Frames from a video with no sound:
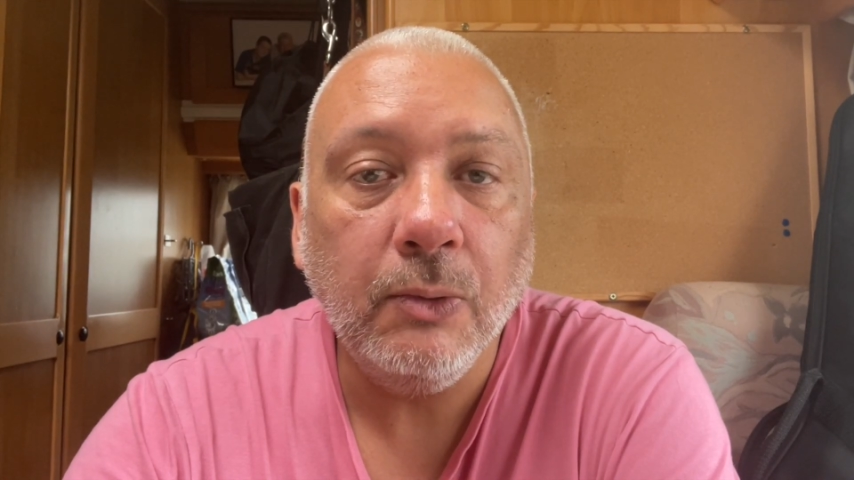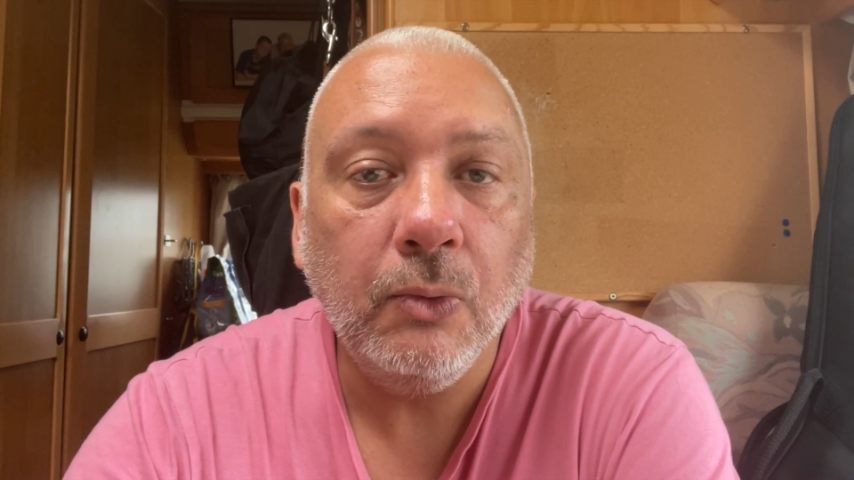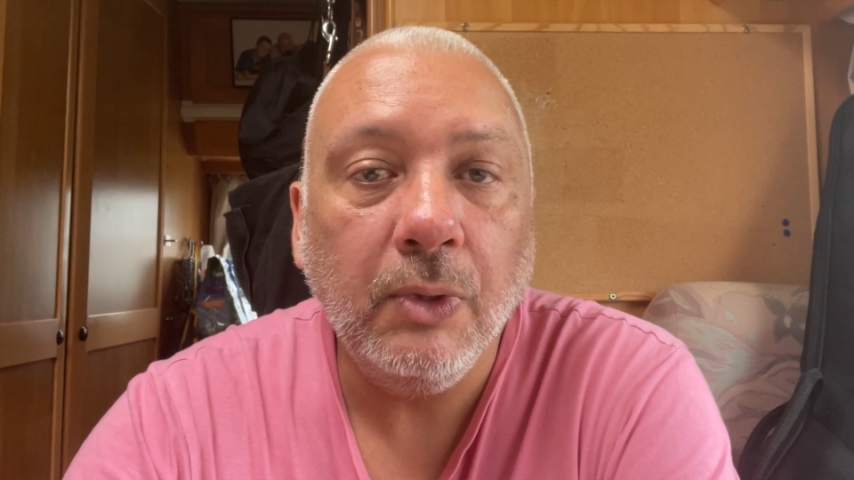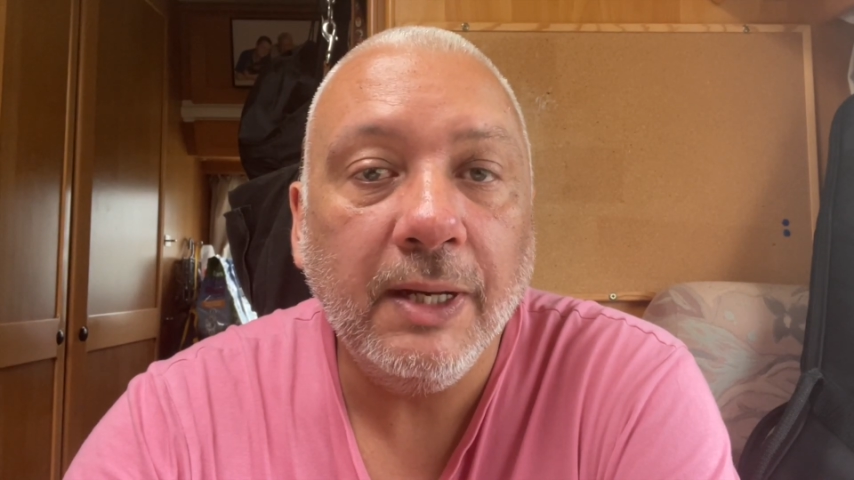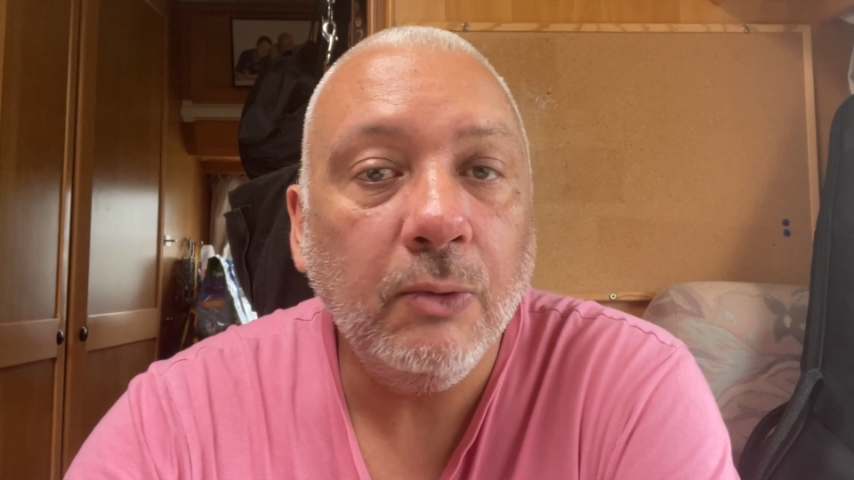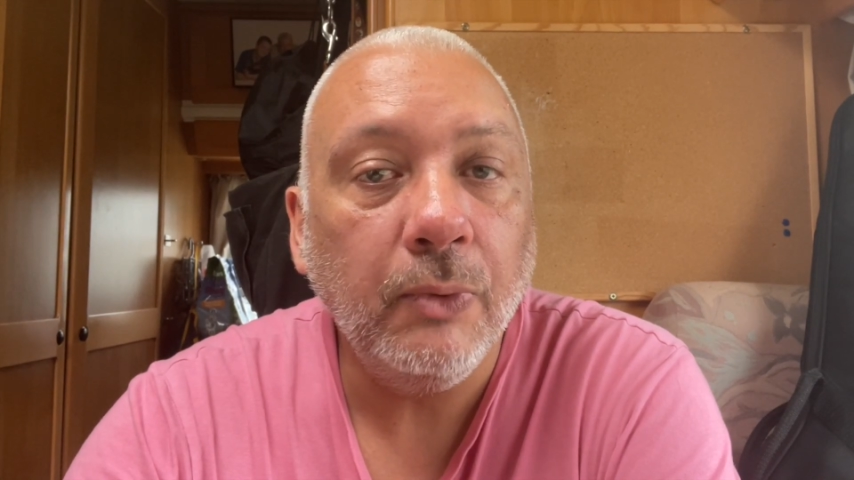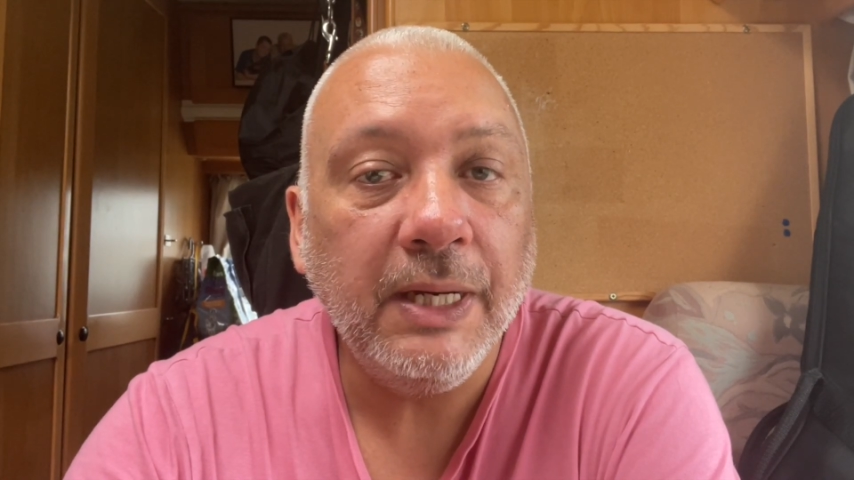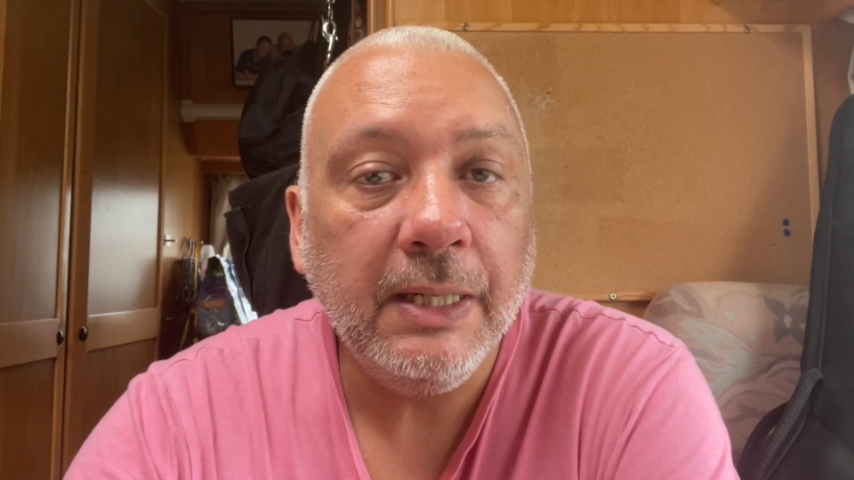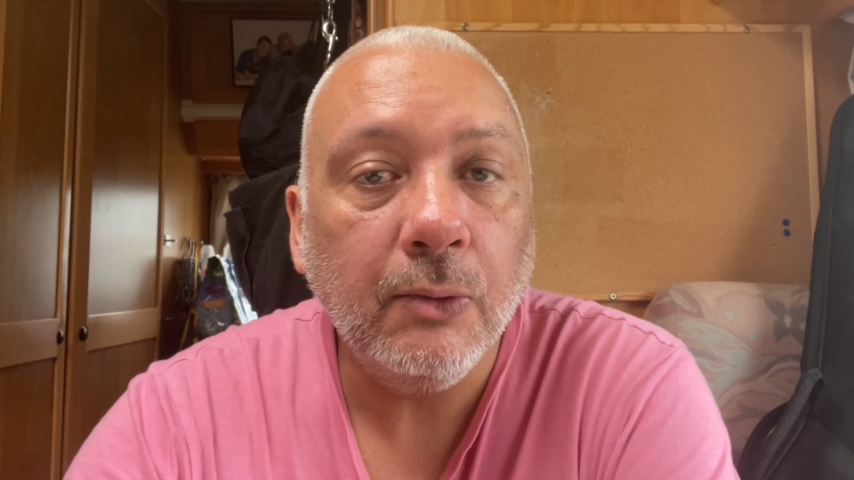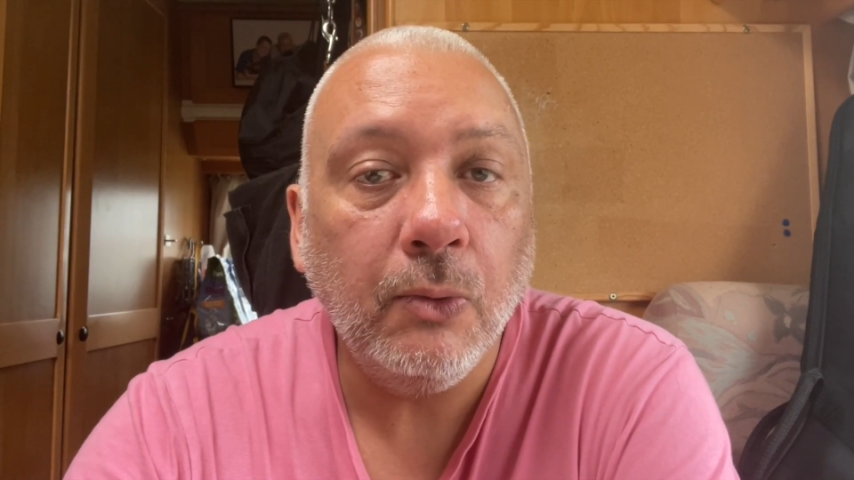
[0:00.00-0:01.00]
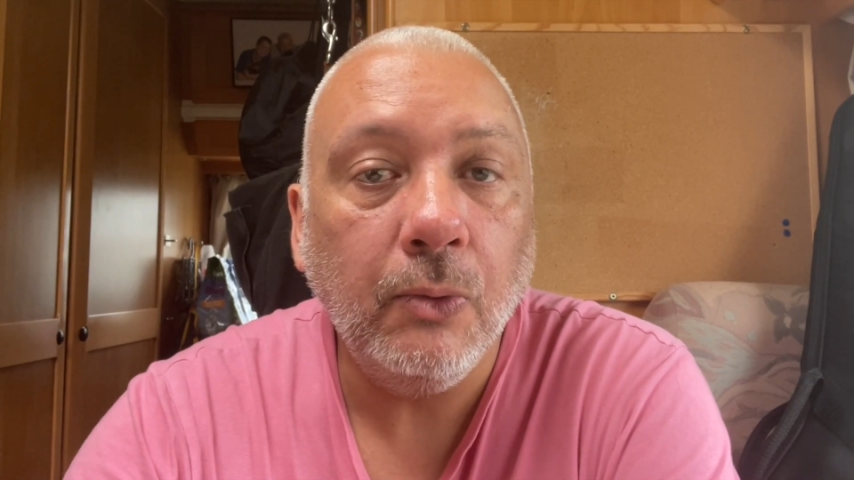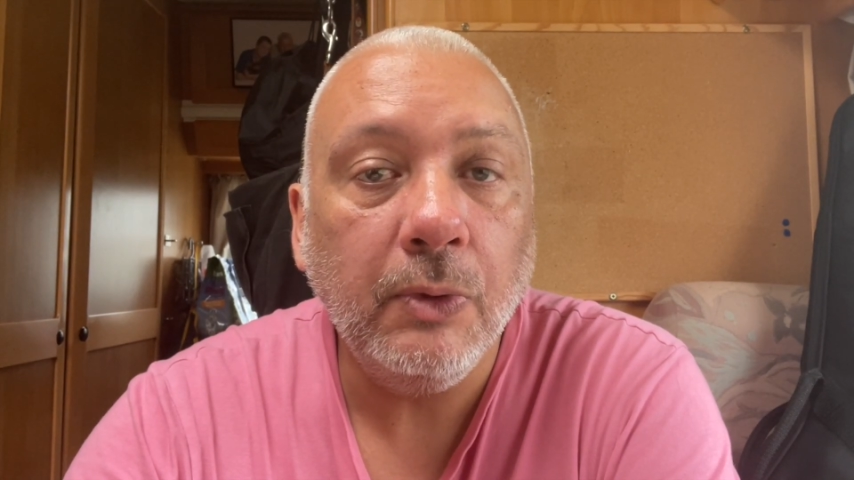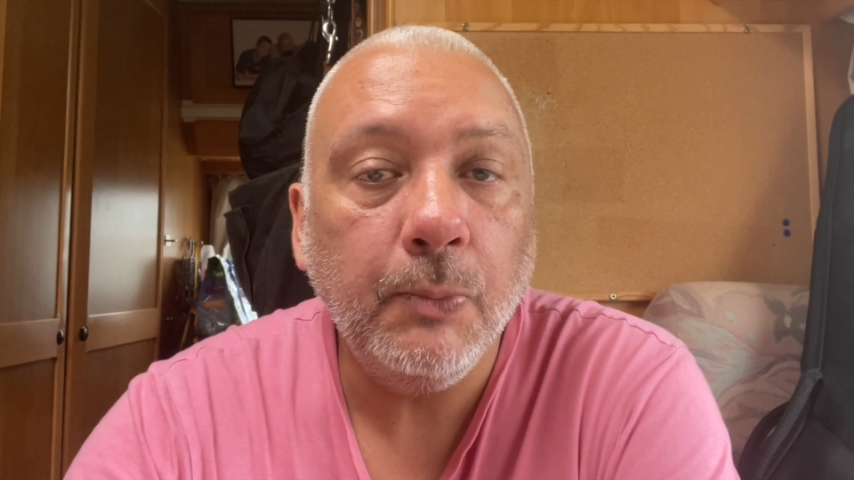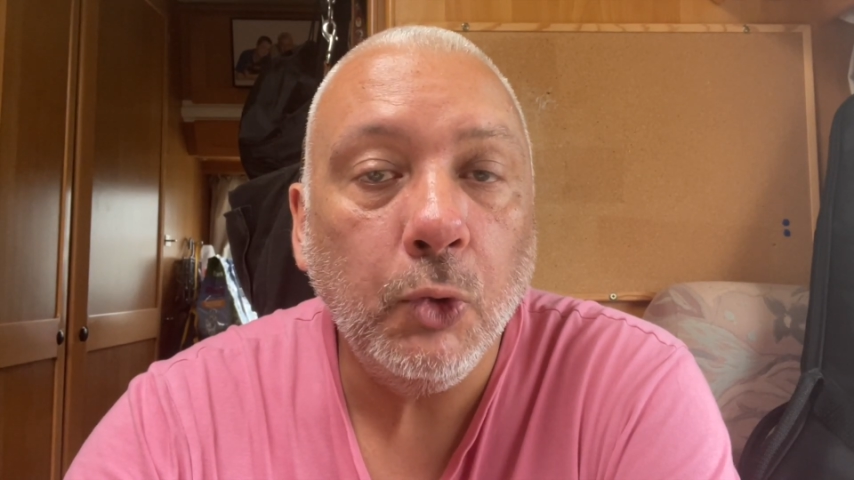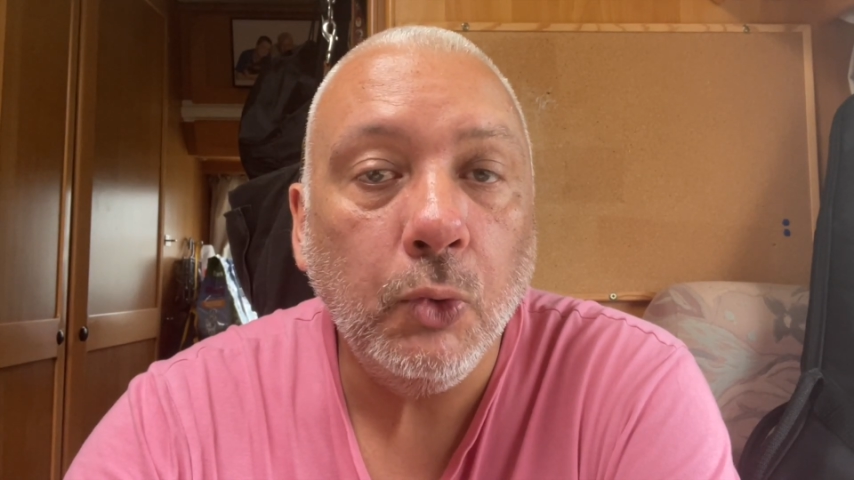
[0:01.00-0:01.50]
or had a wee or a
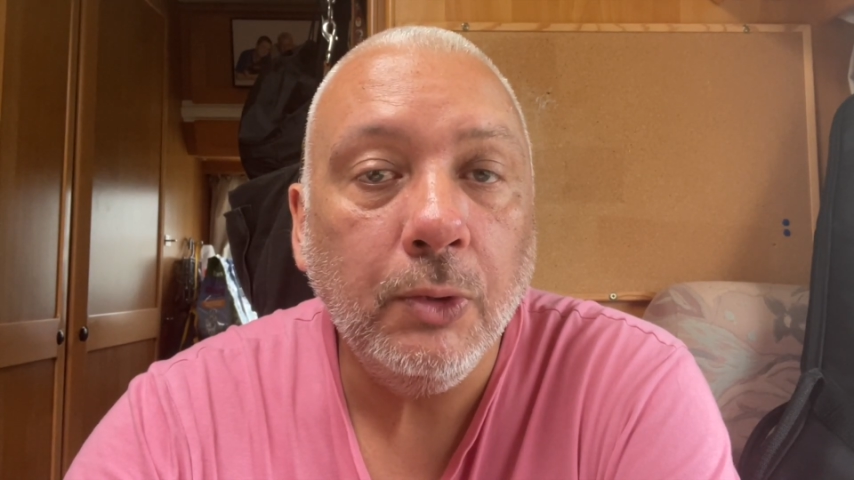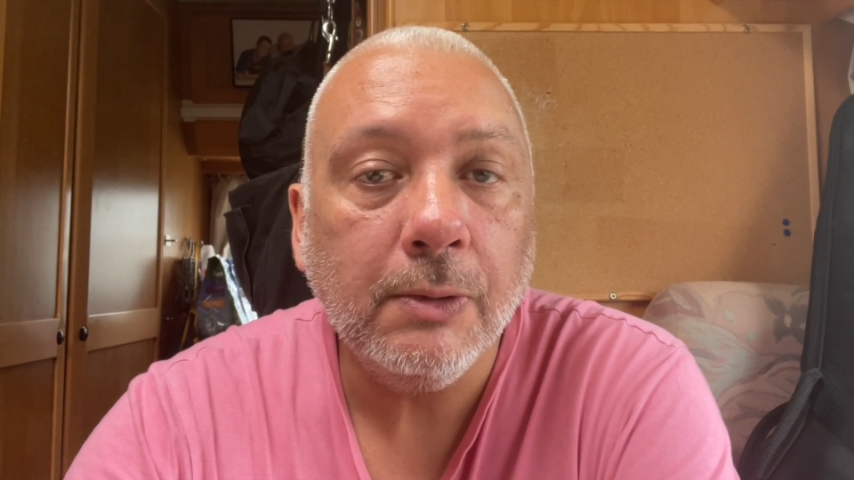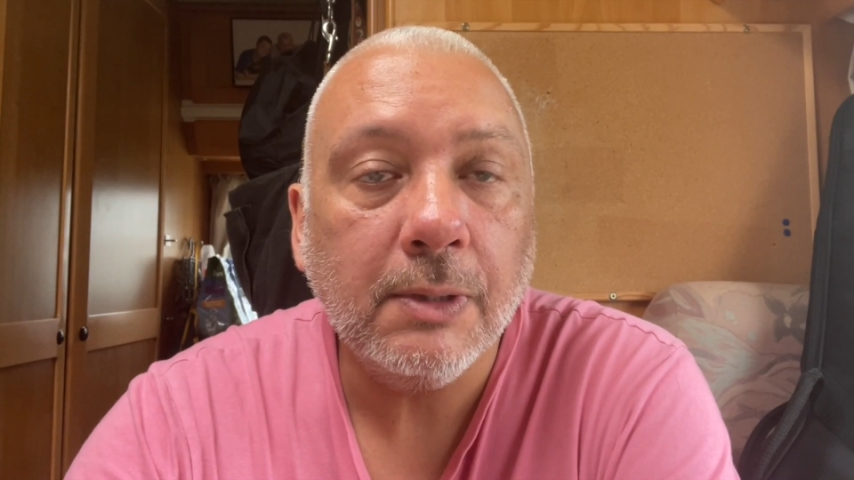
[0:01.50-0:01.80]
poo.